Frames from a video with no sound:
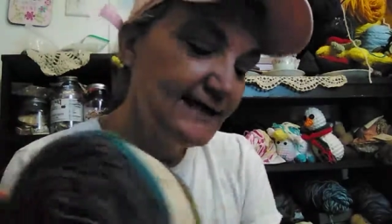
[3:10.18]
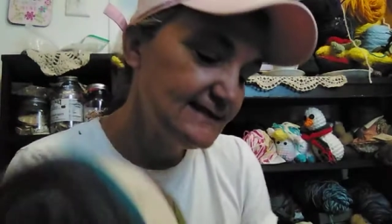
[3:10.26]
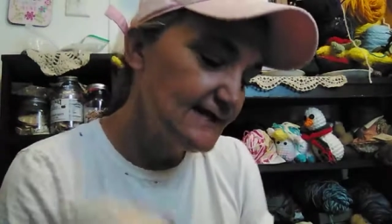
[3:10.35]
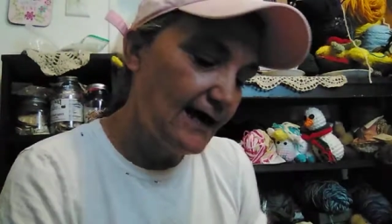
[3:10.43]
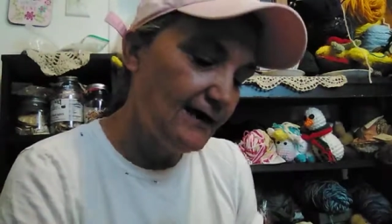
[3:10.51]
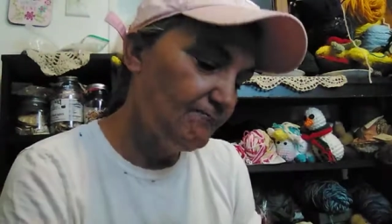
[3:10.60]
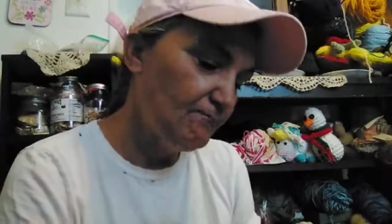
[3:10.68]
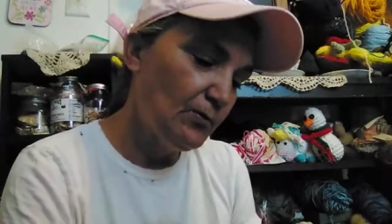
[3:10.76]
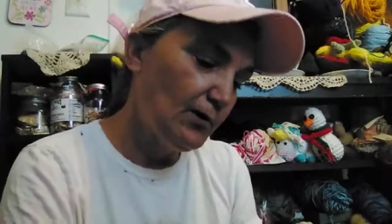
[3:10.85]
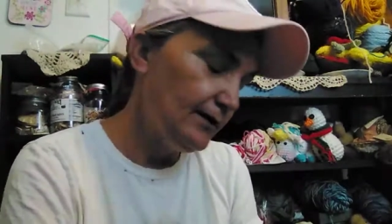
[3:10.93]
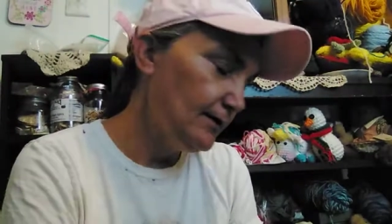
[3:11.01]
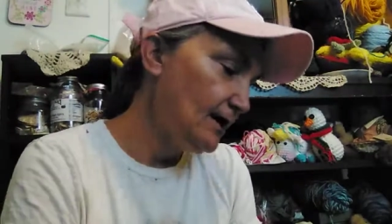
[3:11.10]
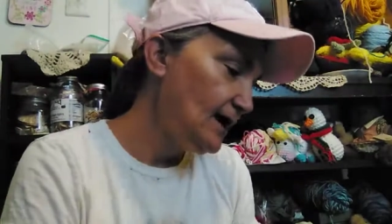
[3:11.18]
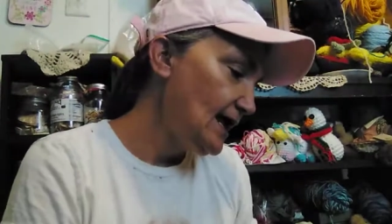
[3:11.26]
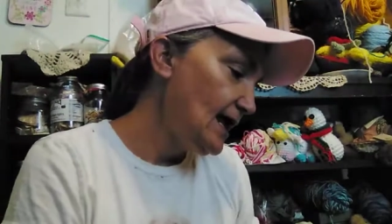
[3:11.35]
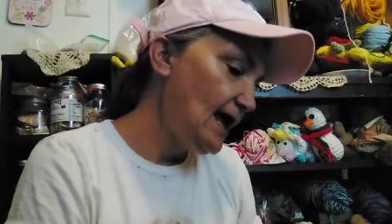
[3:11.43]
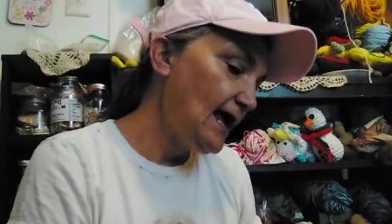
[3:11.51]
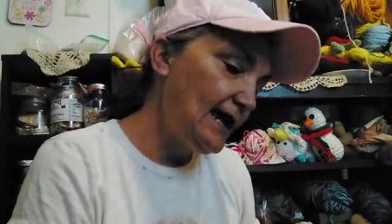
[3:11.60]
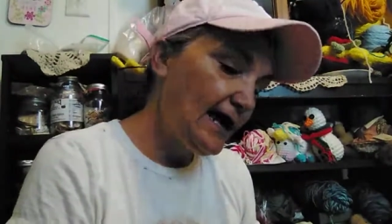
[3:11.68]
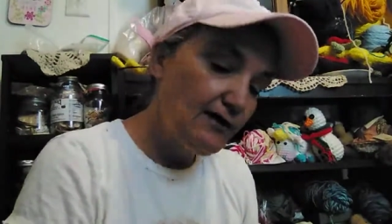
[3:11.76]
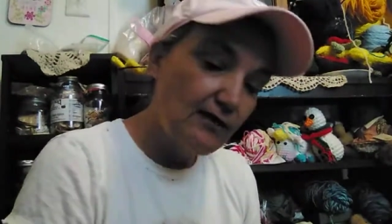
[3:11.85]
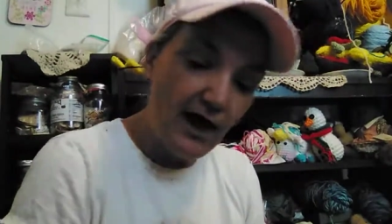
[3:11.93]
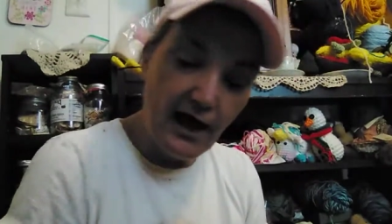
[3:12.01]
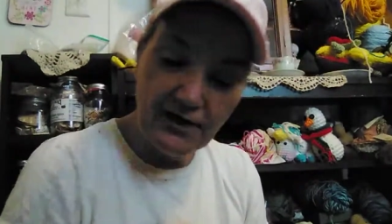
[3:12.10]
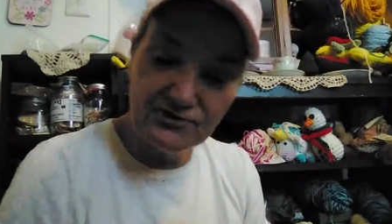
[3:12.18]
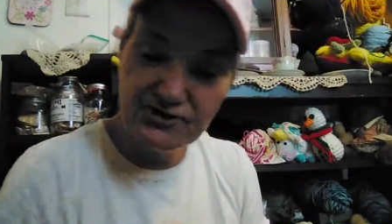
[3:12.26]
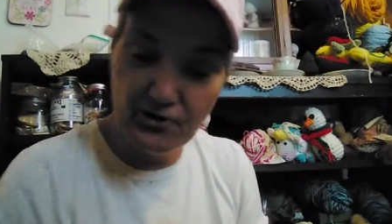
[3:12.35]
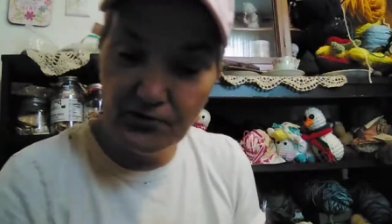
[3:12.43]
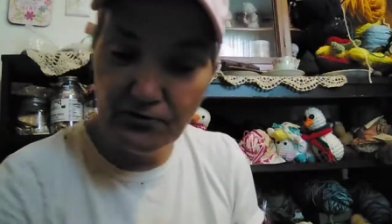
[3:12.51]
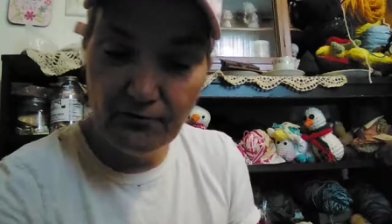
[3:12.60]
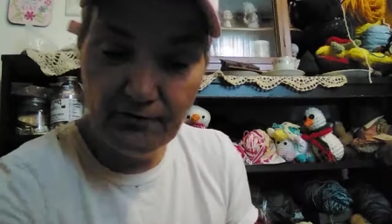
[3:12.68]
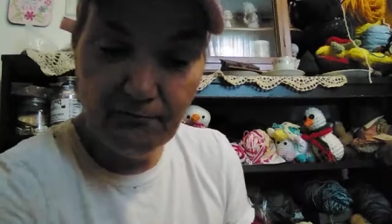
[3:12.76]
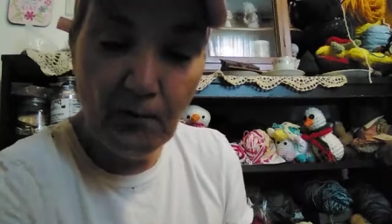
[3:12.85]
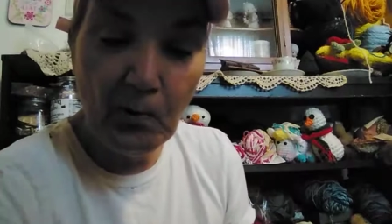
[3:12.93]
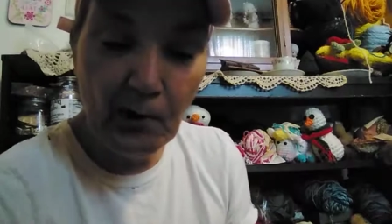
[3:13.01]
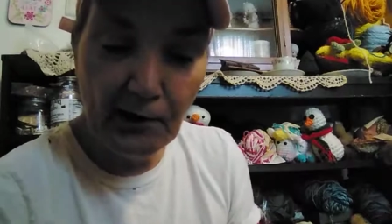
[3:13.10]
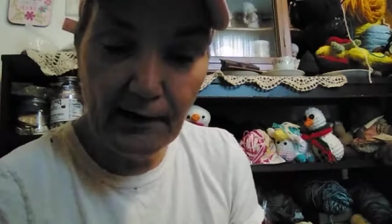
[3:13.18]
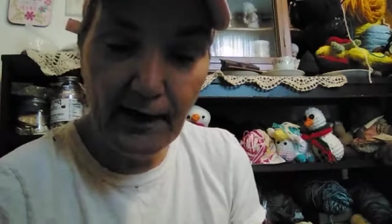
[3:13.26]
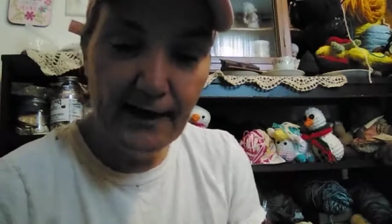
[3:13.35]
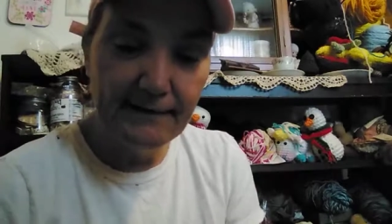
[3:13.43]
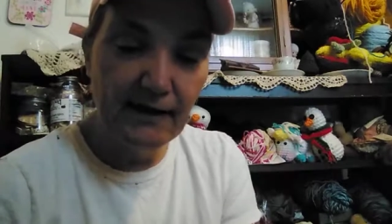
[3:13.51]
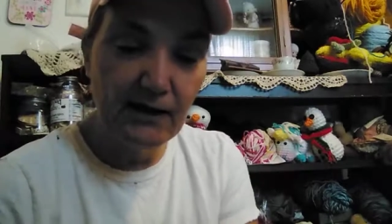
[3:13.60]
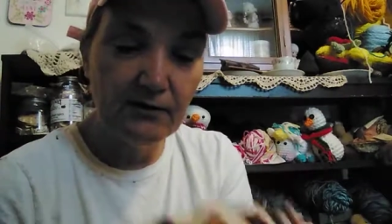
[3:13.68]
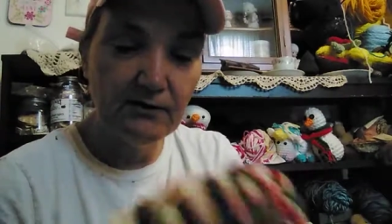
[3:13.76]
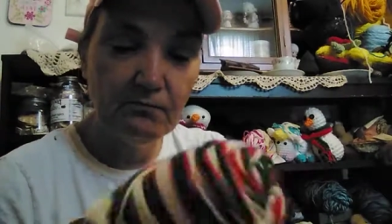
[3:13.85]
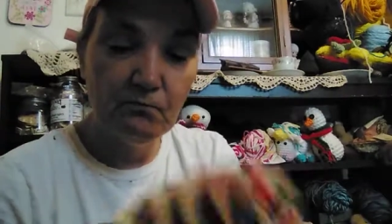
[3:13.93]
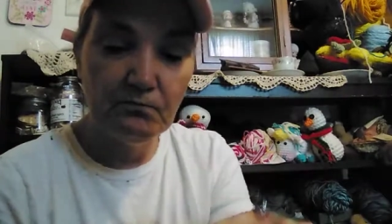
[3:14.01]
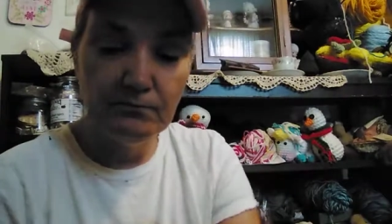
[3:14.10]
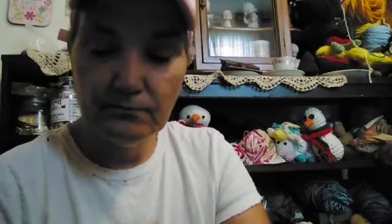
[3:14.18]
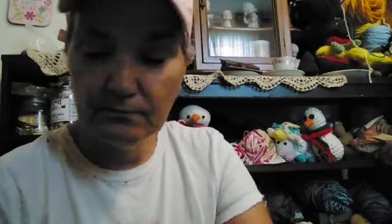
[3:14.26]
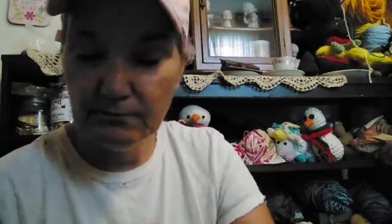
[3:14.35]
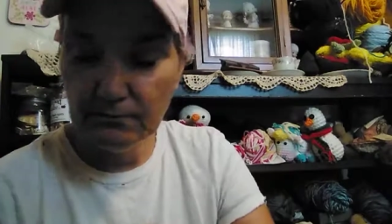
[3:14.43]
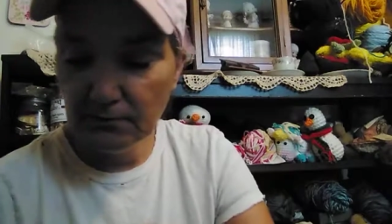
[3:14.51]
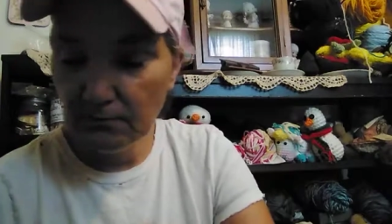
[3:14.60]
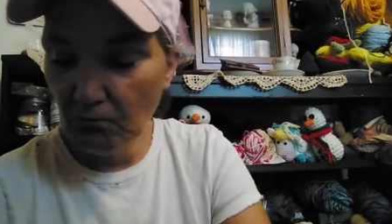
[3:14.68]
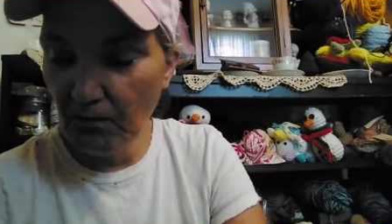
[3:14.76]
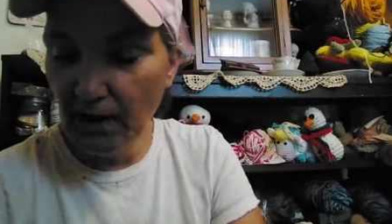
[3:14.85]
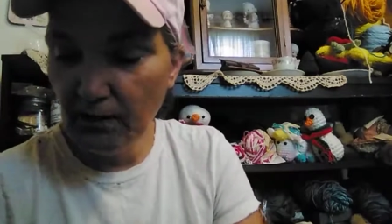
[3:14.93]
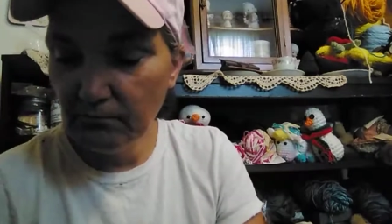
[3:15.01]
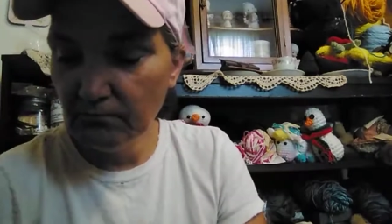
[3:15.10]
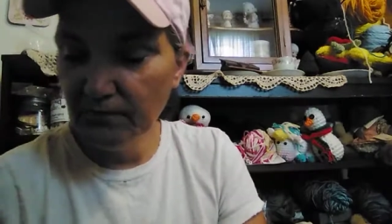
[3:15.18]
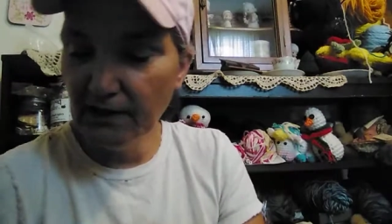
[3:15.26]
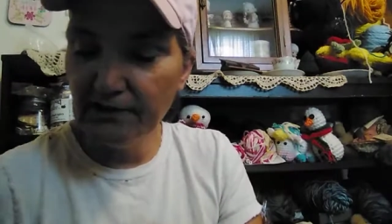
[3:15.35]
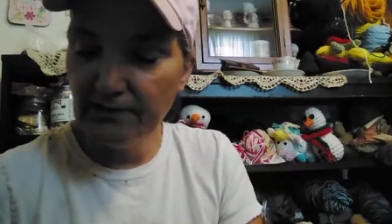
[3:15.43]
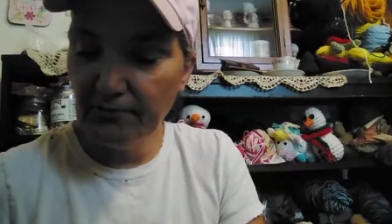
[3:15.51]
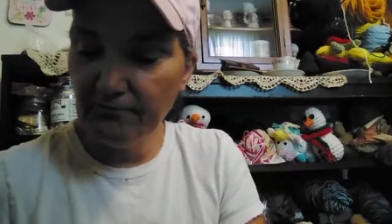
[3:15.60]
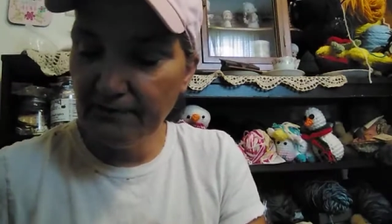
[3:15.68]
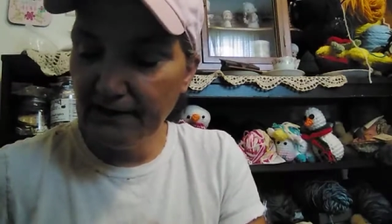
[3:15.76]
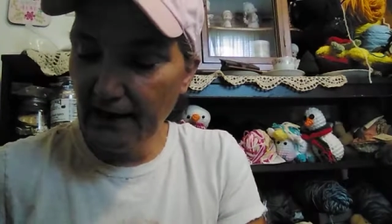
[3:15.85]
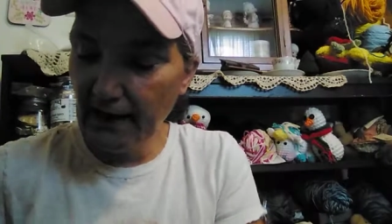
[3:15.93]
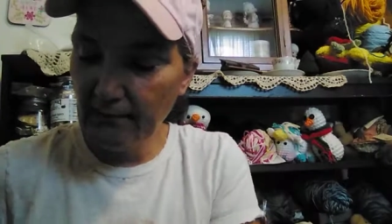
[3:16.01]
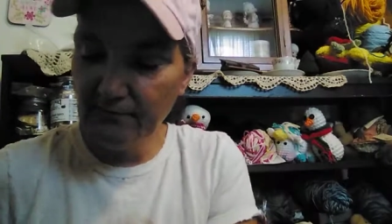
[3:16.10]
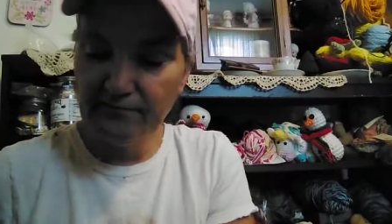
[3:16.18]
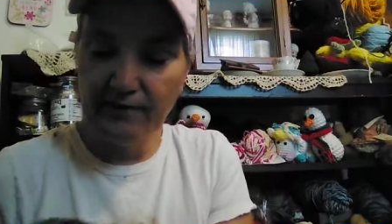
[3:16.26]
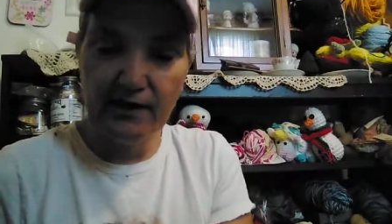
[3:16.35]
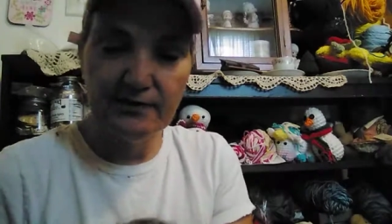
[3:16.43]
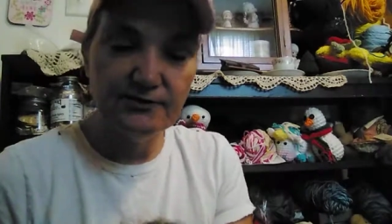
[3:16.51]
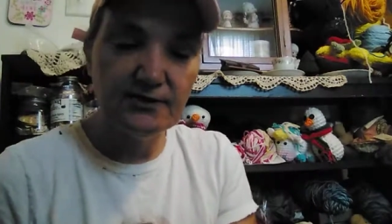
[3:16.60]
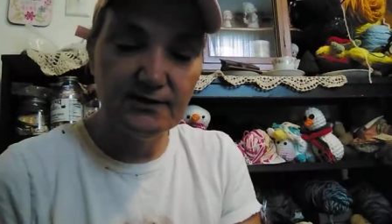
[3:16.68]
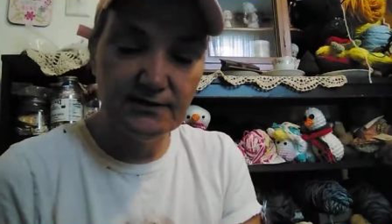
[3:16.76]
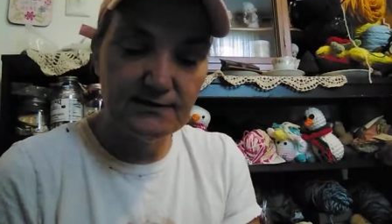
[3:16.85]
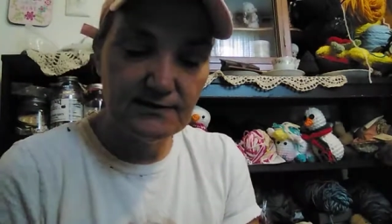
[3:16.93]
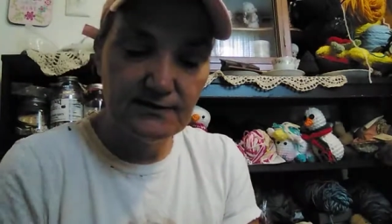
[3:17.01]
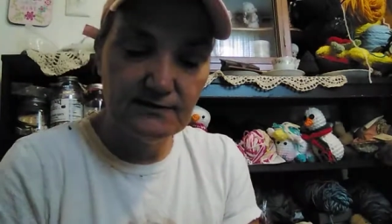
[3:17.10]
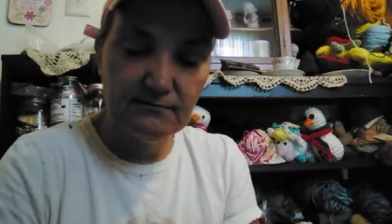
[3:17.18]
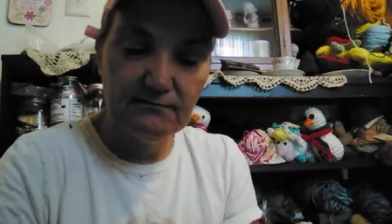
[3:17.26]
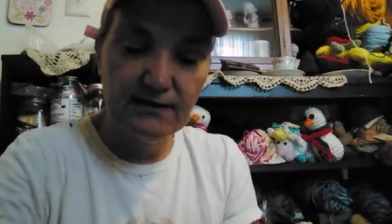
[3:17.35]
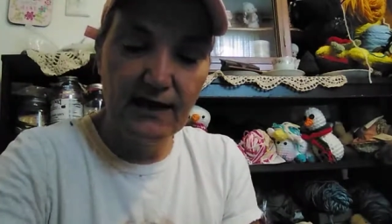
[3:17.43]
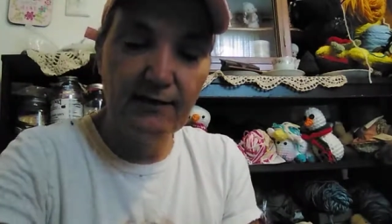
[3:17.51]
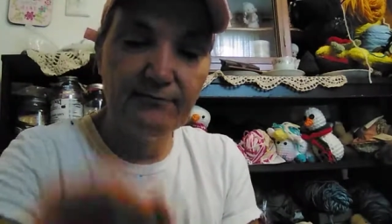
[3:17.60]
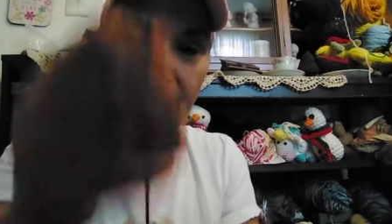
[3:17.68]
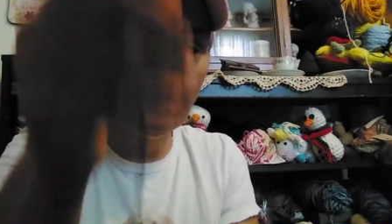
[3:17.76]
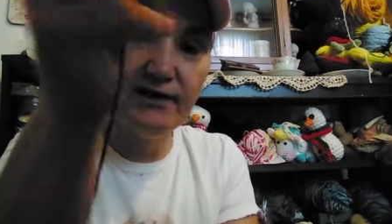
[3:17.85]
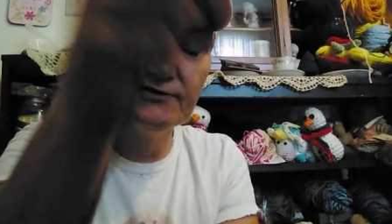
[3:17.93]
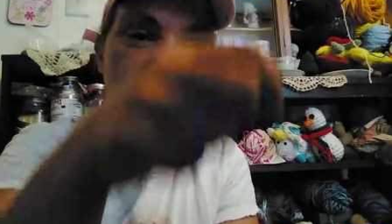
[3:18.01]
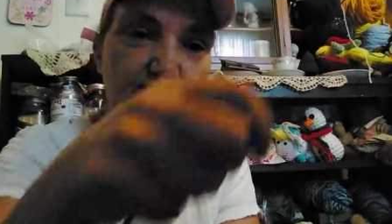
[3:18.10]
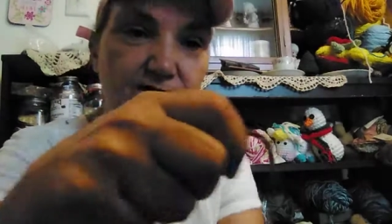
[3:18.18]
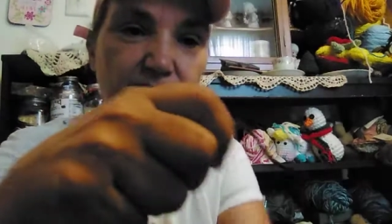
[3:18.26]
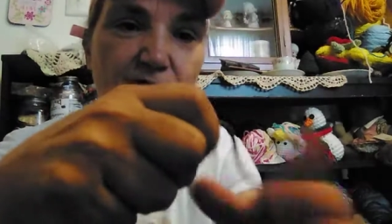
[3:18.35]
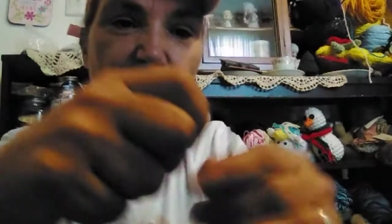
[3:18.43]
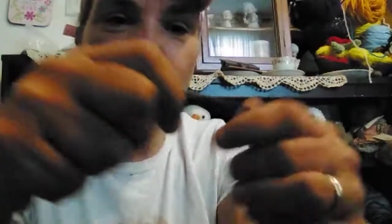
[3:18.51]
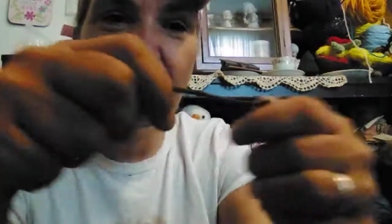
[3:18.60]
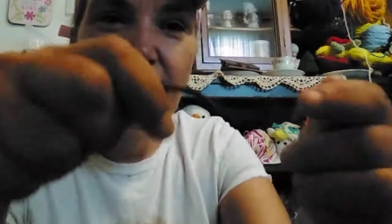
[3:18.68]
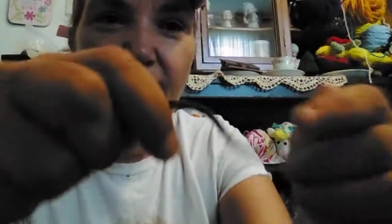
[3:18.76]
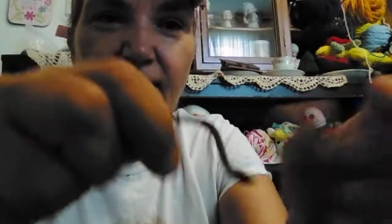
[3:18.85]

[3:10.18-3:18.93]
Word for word: It's not a four. And I'll I'll show you a four, and then, well, we could do it with the camouflage because camouflage is a four.